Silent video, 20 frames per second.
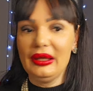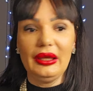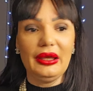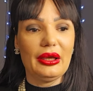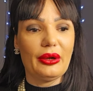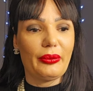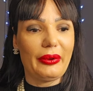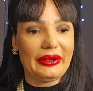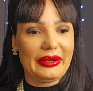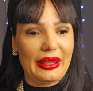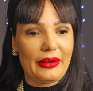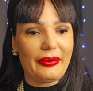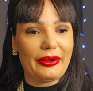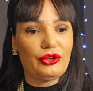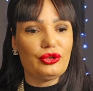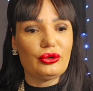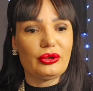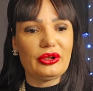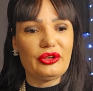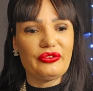What I want
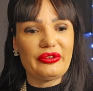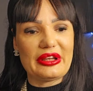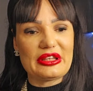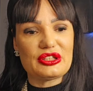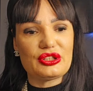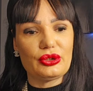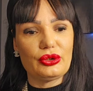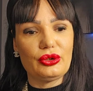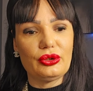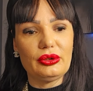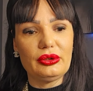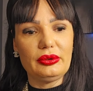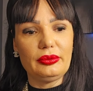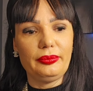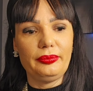to confess to you?